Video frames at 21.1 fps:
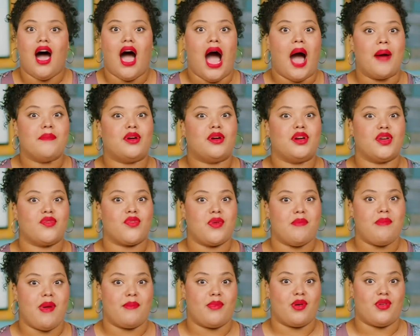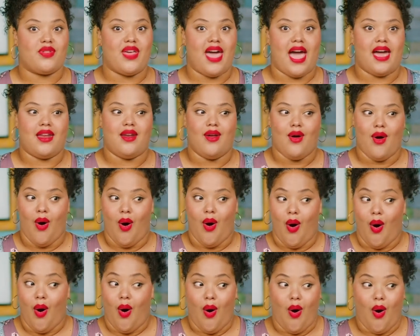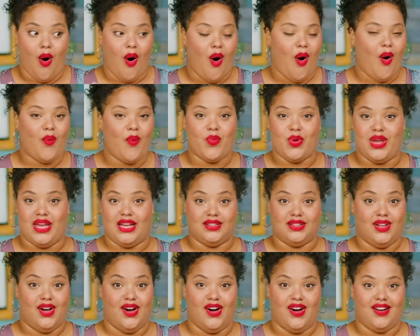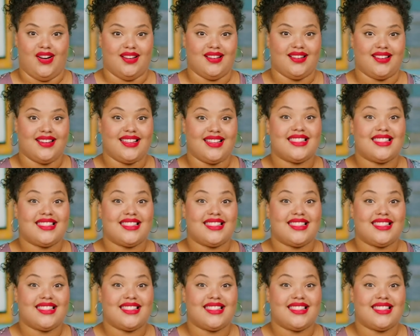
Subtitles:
I'm gonna remember that all week long.